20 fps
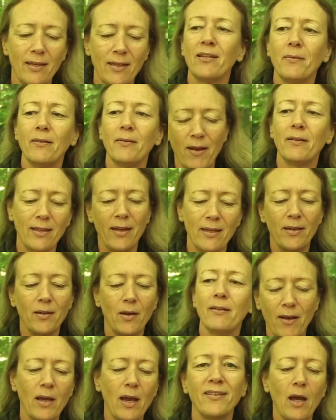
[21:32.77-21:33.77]
if I
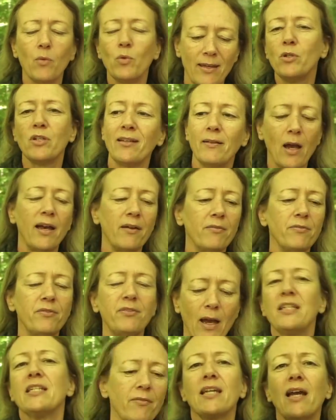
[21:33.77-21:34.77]
want to have
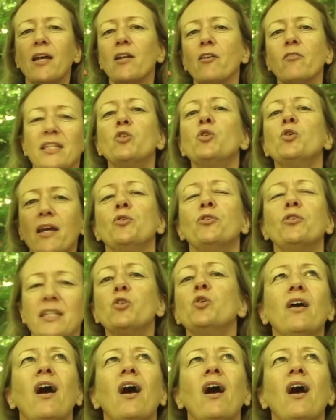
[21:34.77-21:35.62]
this kind of hood,